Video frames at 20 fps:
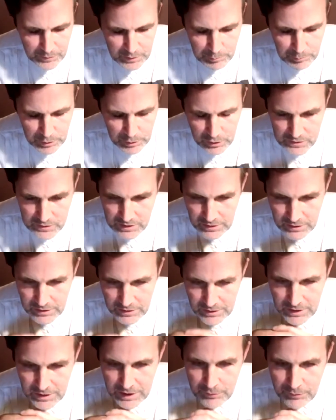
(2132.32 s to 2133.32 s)
because I
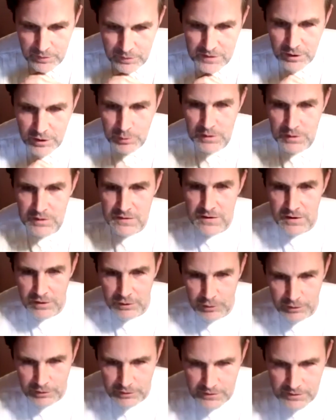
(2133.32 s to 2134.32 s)
didn't have the sewing
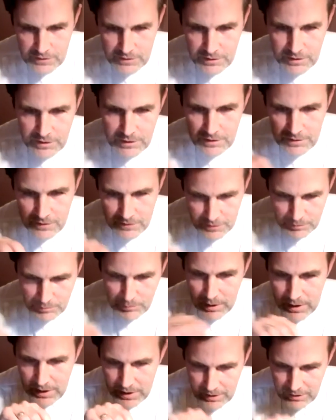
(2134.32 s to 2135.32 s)
skills to
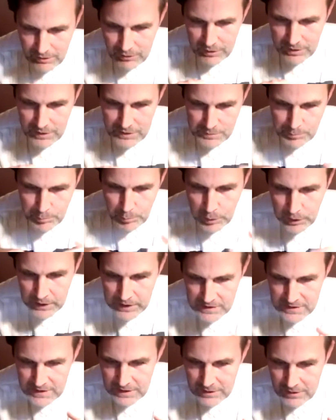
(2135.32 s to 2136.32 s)
make these
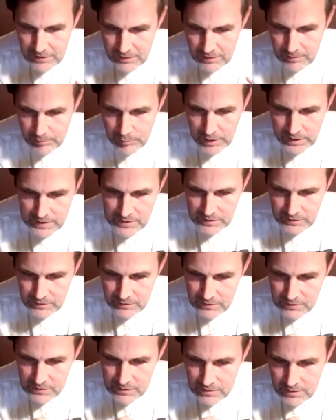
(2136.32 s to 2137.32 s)
pleated
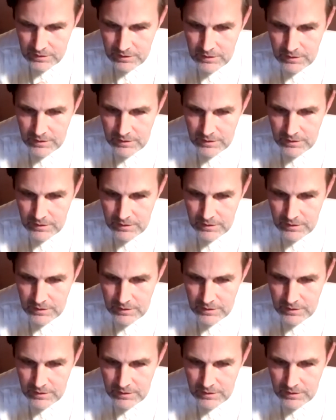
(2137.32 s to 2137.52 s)
patterns,